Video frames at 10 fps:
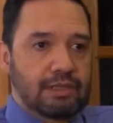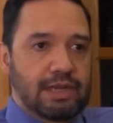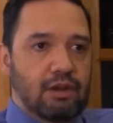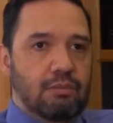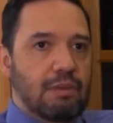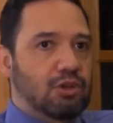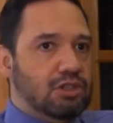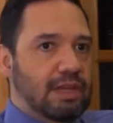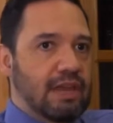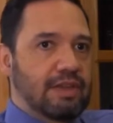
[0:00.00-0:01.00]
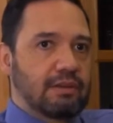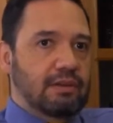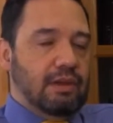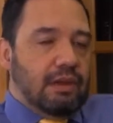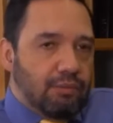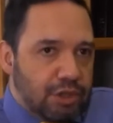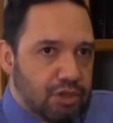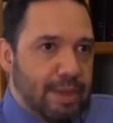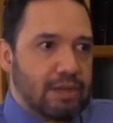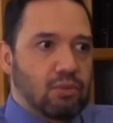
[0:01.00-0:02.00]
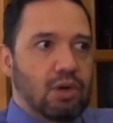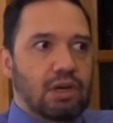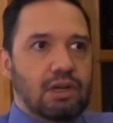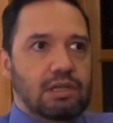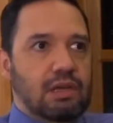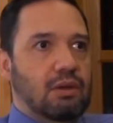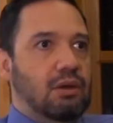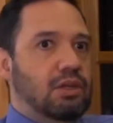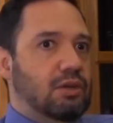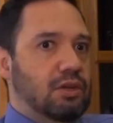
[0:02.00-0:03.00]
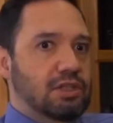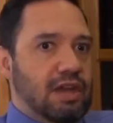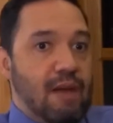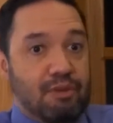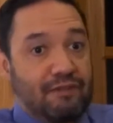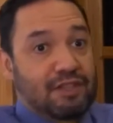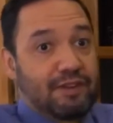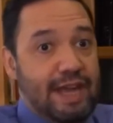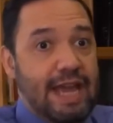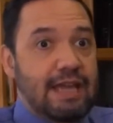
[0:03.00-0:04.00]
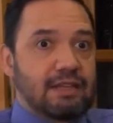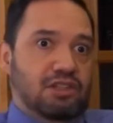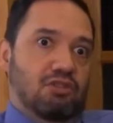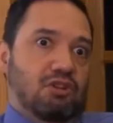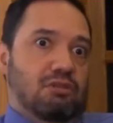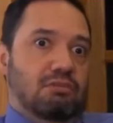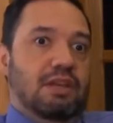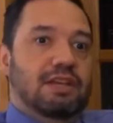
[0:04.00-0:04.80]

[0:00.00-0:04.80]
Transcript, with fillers: it's not home mom most of my life. And when she went back to work, it was like, oh, you know, this is hot breakfast for the day, the cereal.